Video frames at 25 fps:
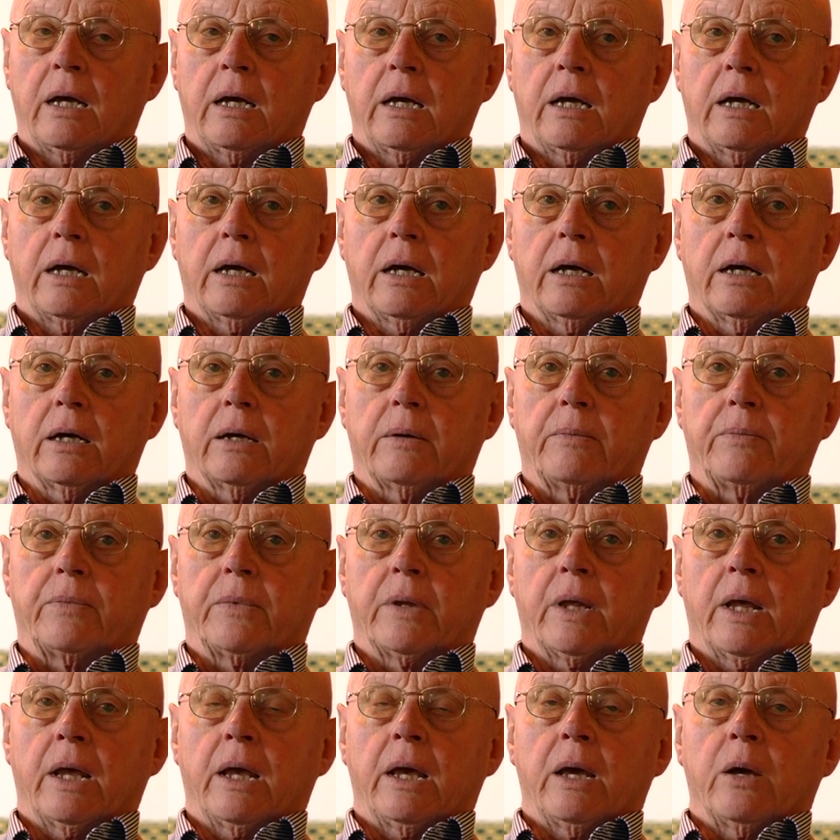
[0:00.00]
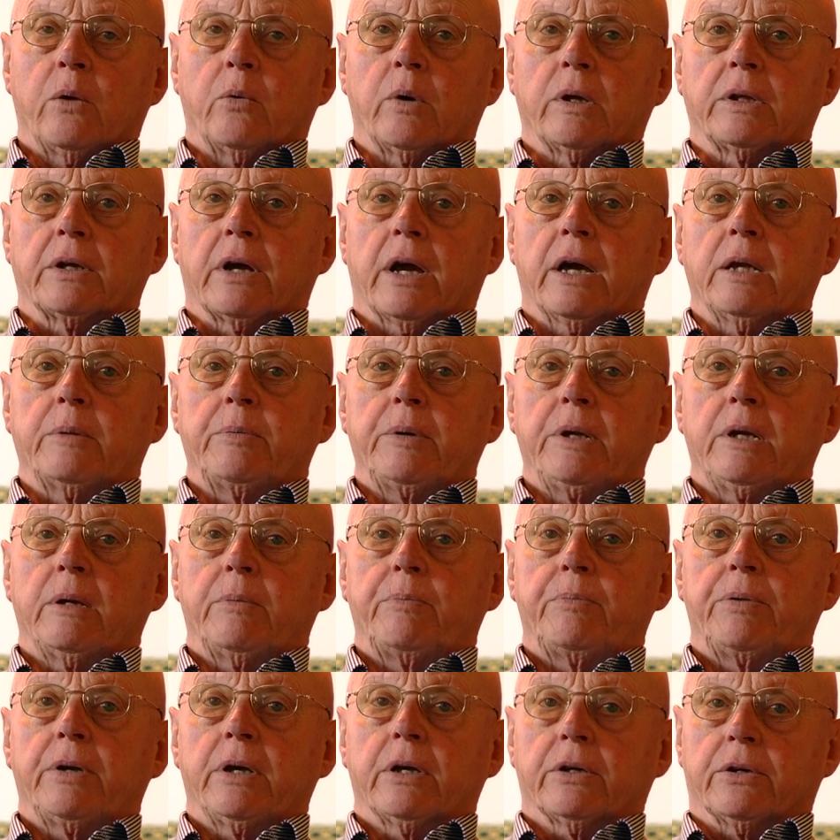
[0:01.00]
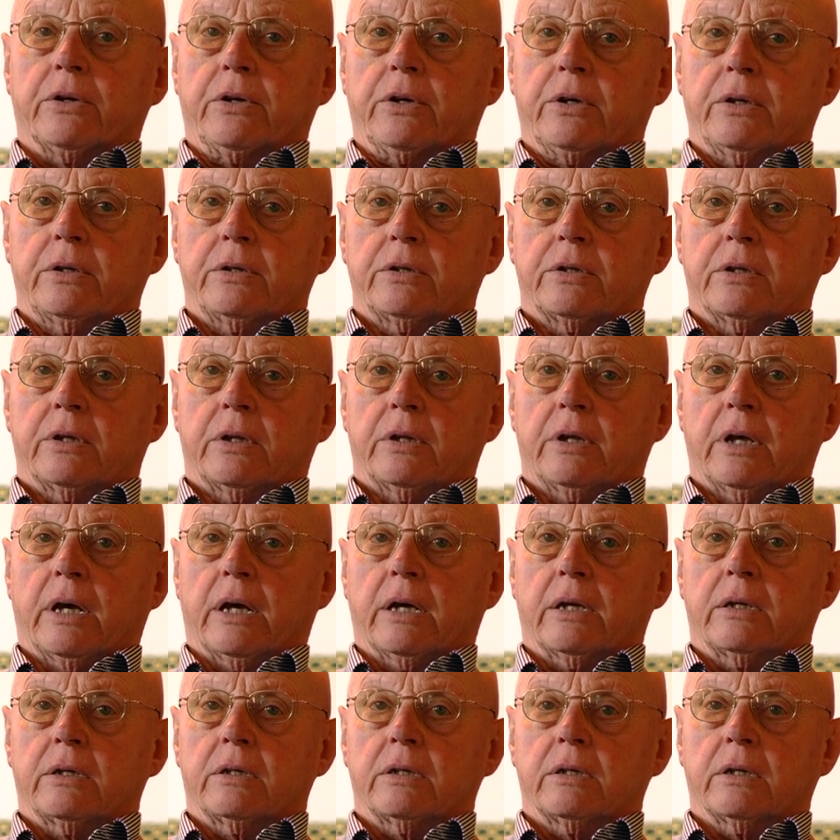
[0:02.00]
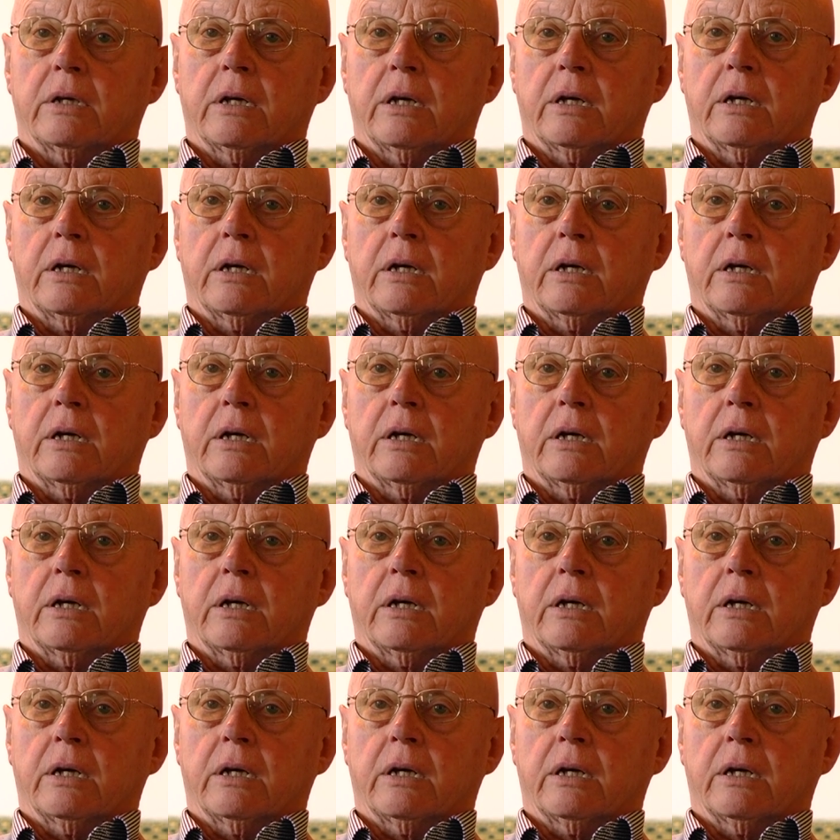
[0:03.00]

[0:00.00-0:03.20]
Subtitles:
Well, there had been a period that